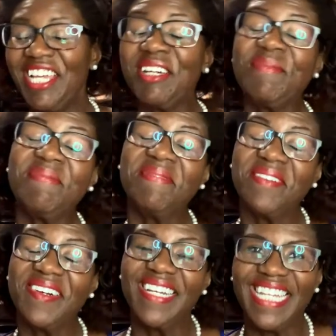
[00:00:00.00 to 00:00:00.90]
good
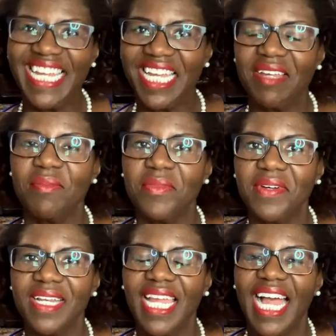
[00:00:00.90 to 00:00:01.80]
morning. Good
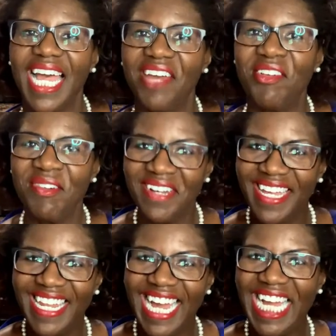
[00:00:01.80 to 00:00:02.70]
morning. Hi,
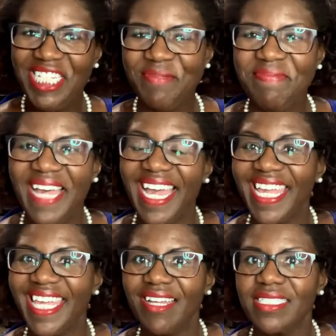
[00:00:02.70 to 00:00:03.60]
everyone. I am
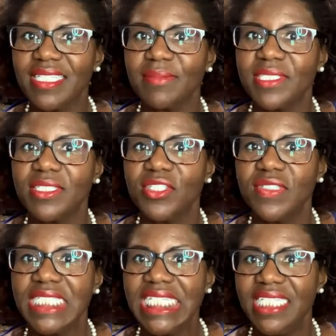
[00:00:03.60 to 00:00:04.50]
Maggie, your
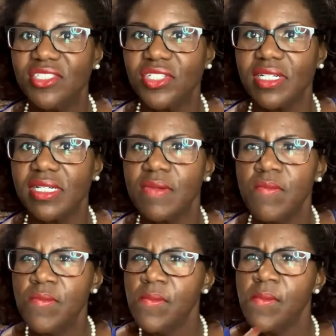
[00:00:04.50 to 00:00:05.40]
substitute teacher.
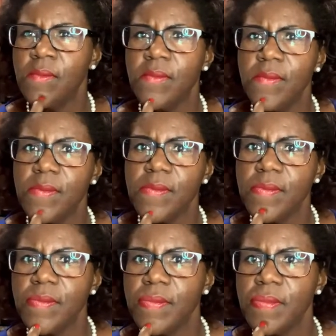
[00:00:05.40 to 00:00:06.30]
Hmm.
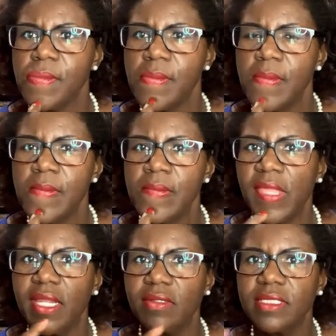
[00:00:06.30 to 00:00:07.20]

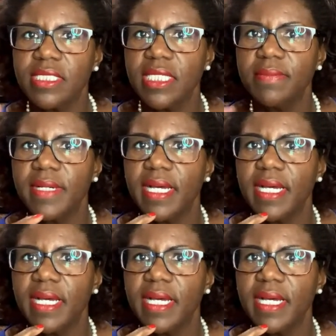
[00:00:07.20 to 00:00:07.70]
I don't see